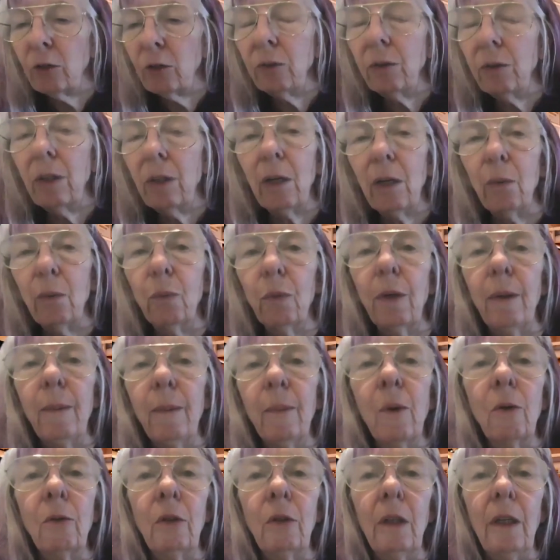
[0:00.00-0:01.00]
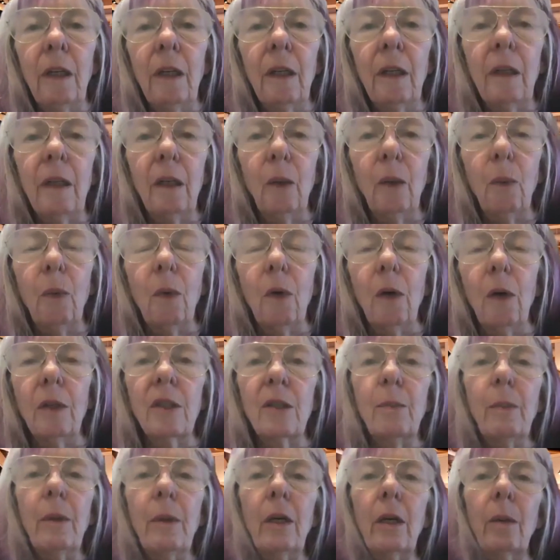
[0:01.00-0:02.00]
that Remo link and it wants me to
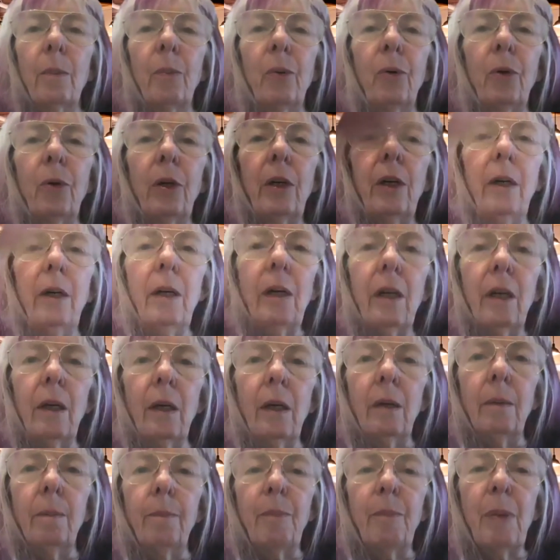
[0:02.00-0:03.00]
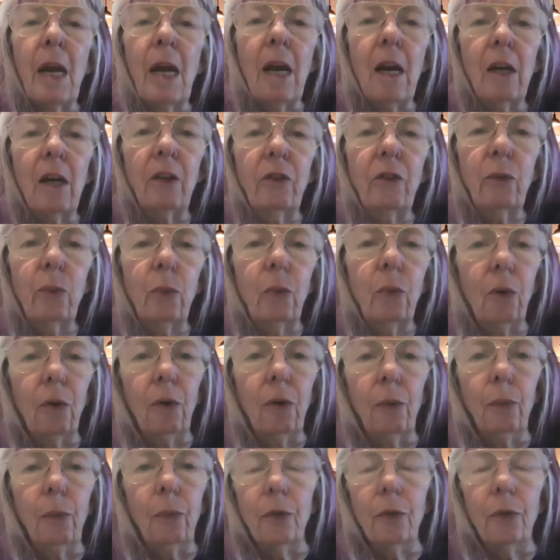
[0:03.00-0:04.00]
put in a password,
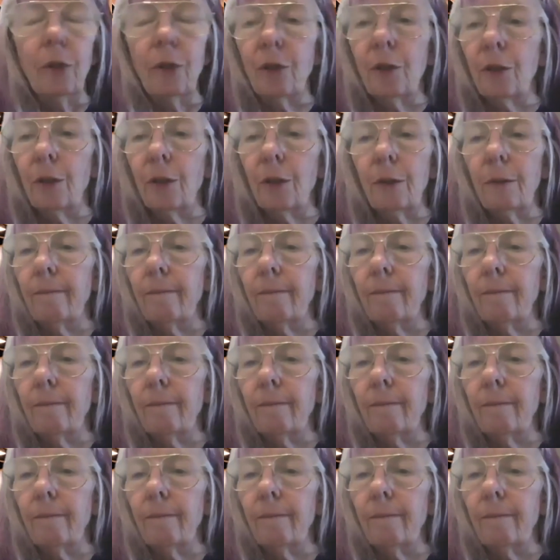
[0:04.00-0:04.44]
which